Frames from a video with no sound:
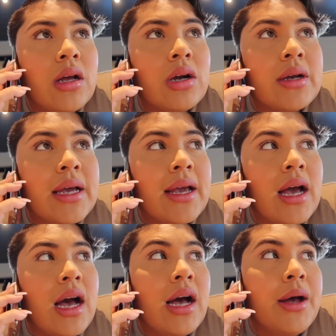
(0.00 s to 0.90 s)
Okay,
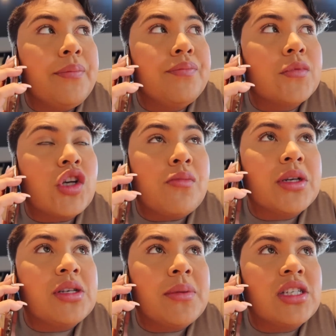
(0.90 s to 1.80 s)
um, don't
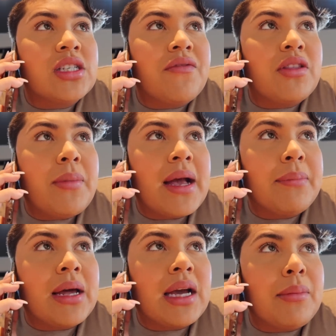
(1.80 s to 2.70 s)
put too much stuff in the
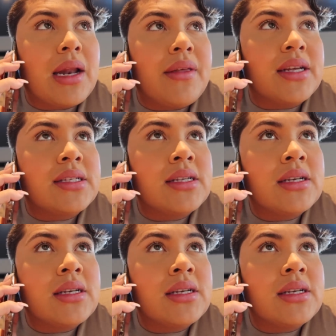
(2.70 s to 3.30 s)
backpack, I'm gonna this.